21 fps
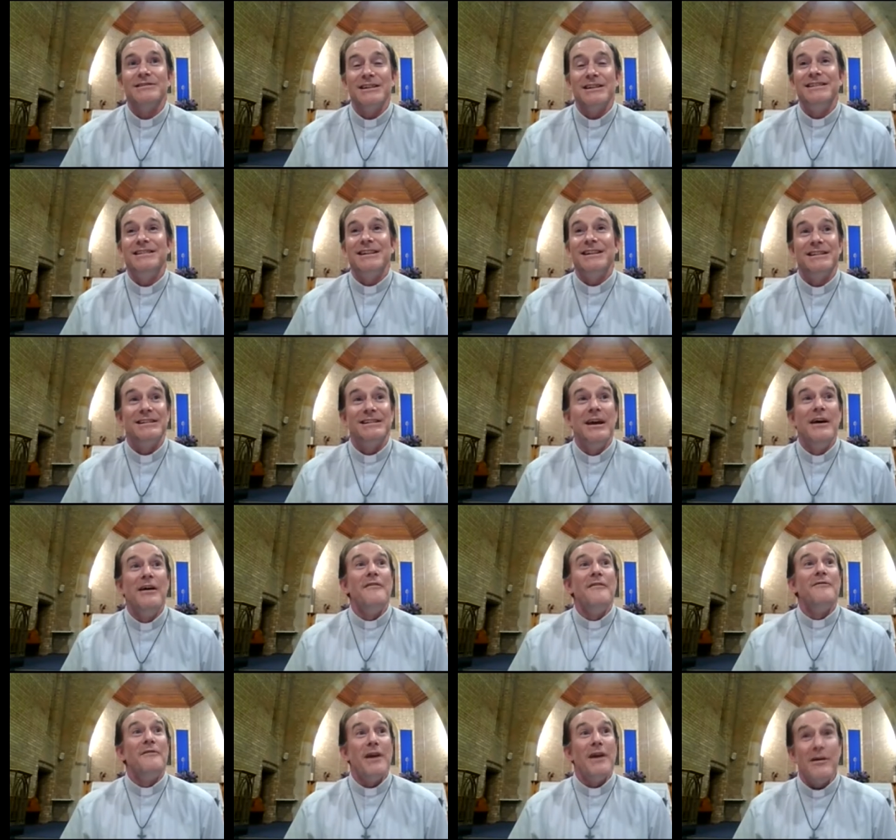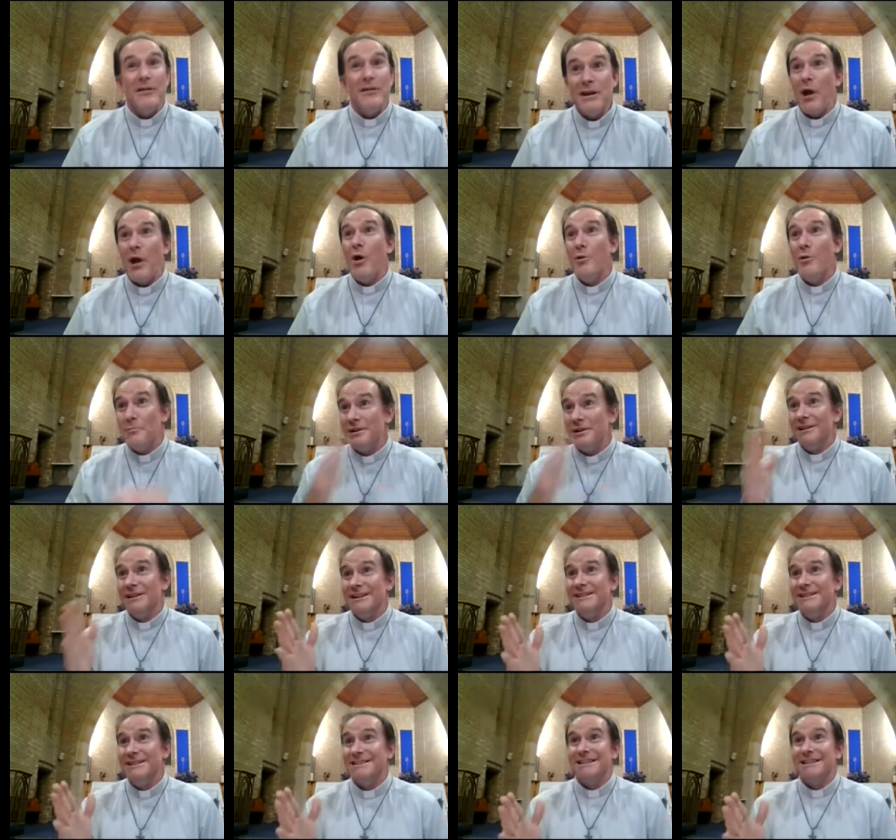Jesus very
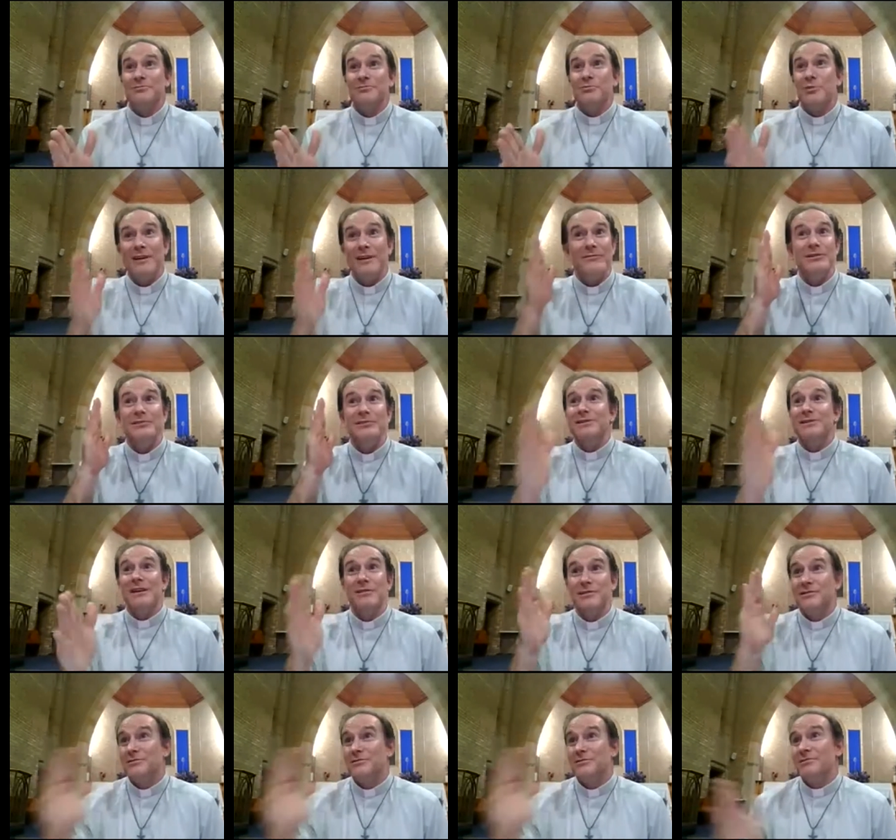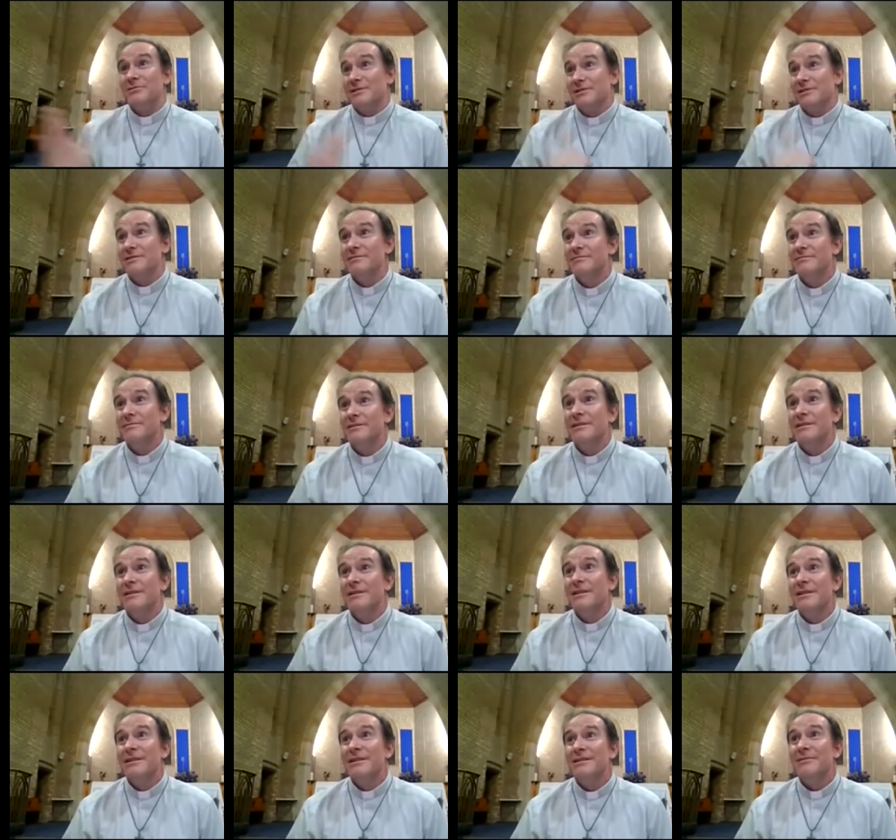openly says, one of you is going to do this
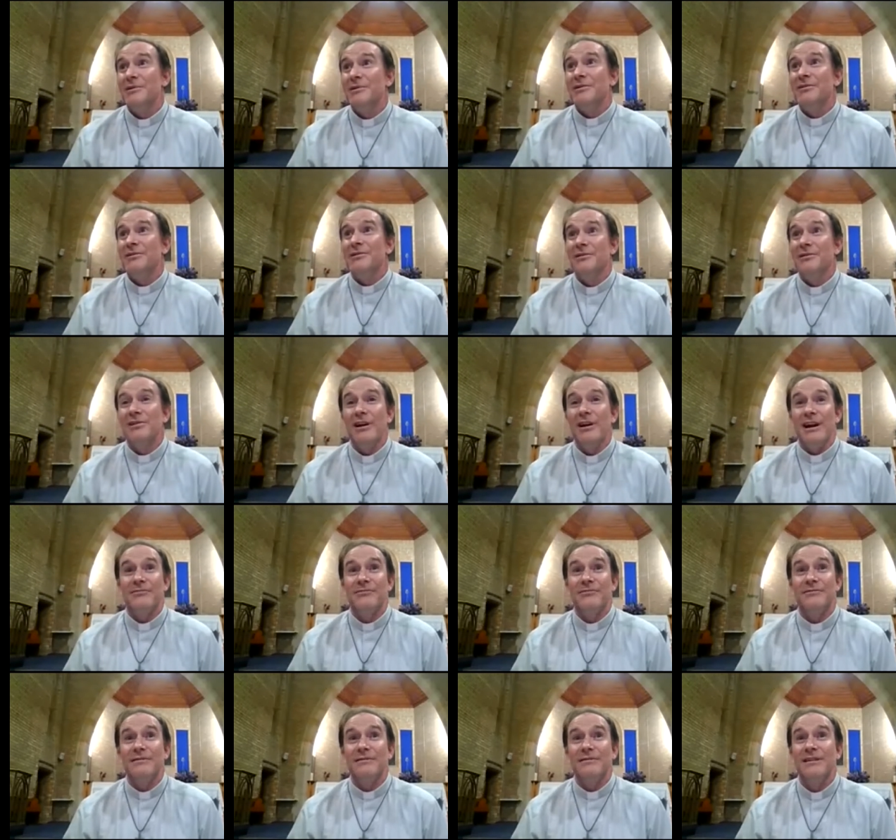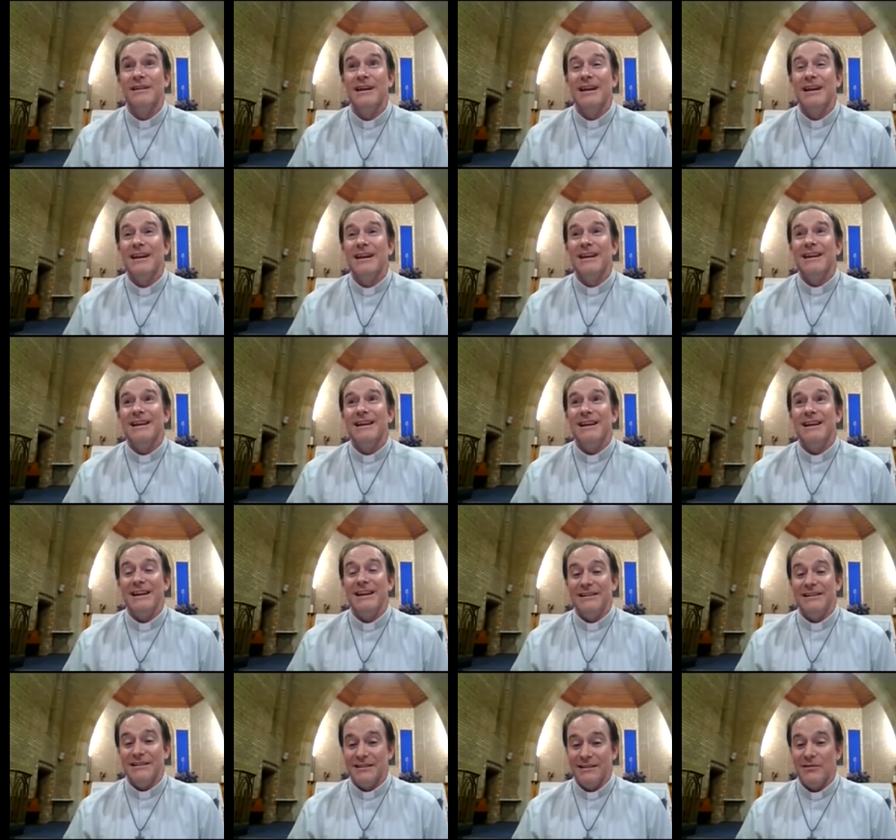with your life.
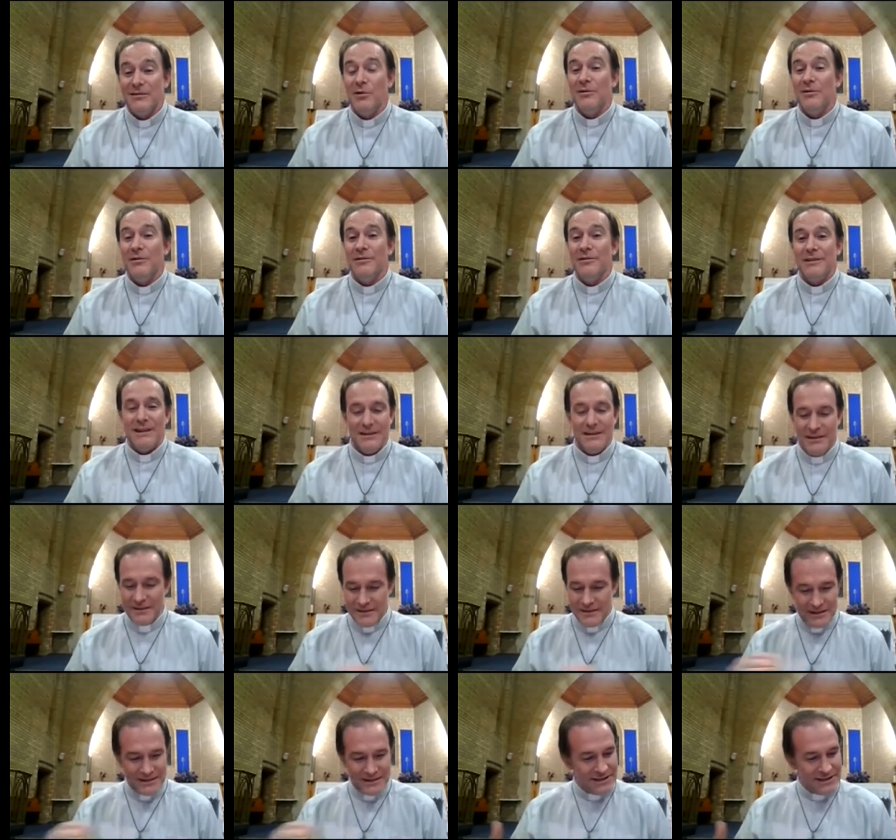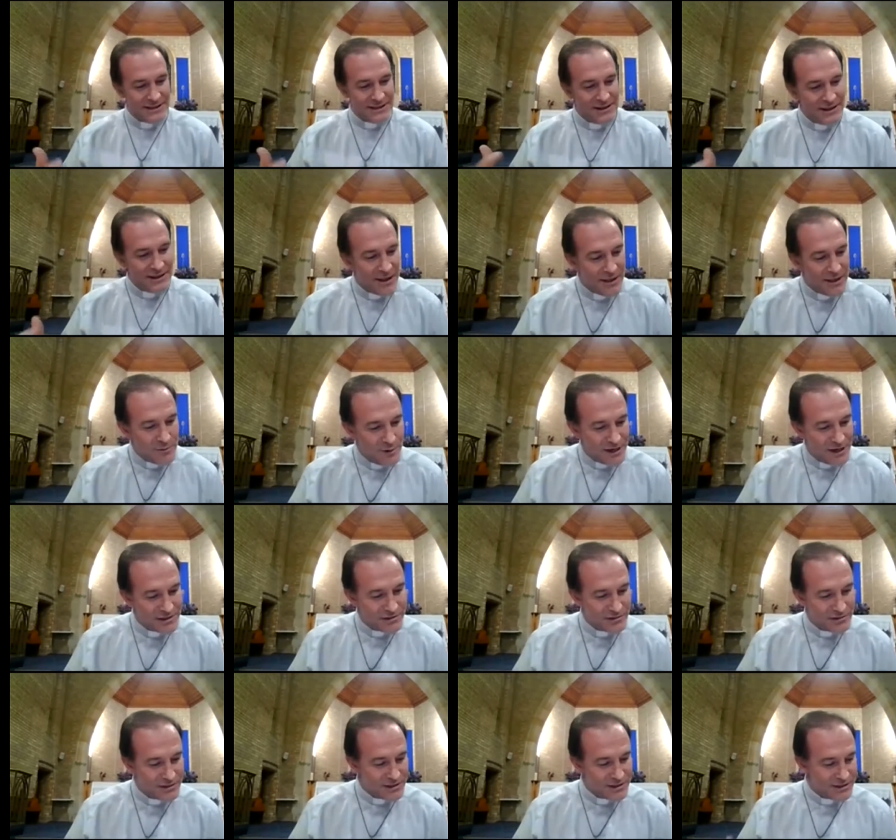And oh, it says that the other one
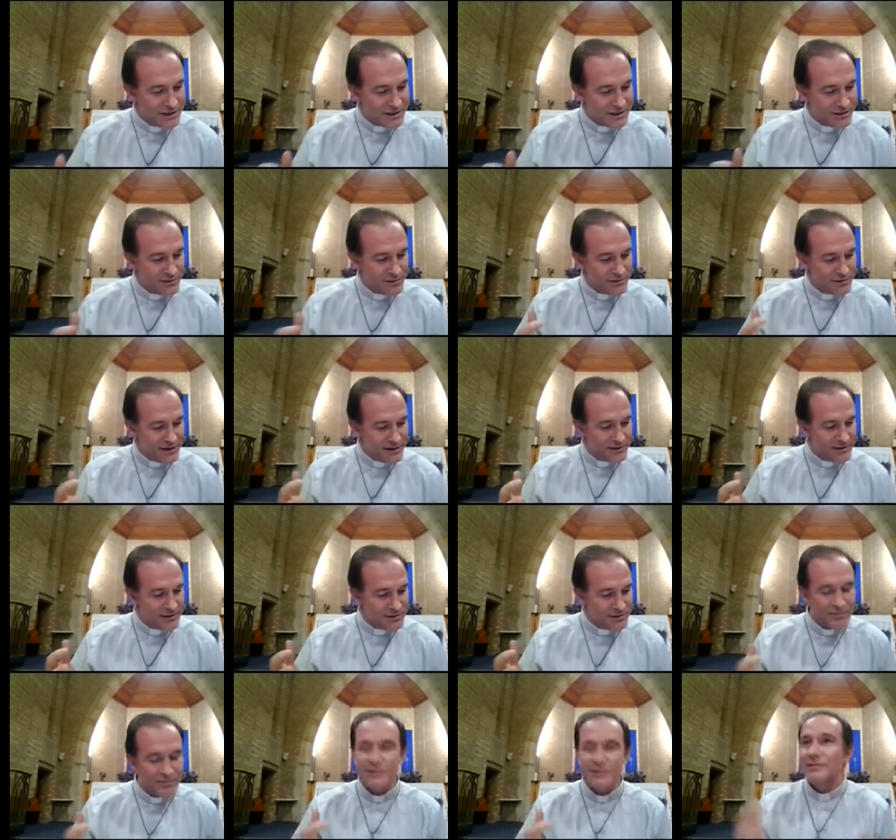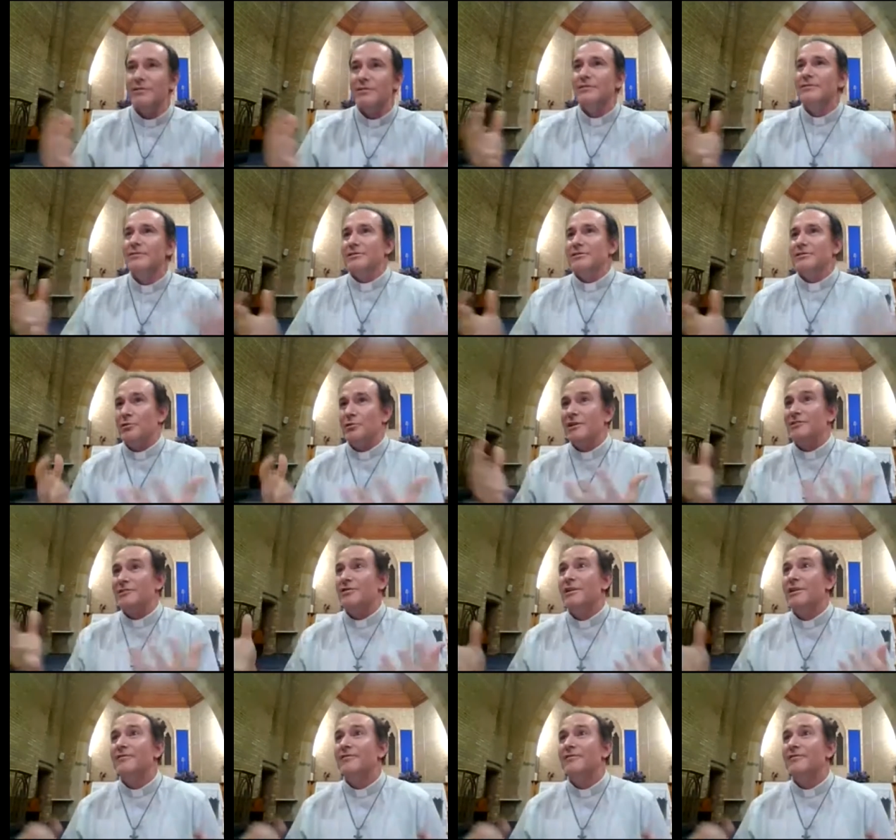sort of said, who's going to do it? Or do you want to try and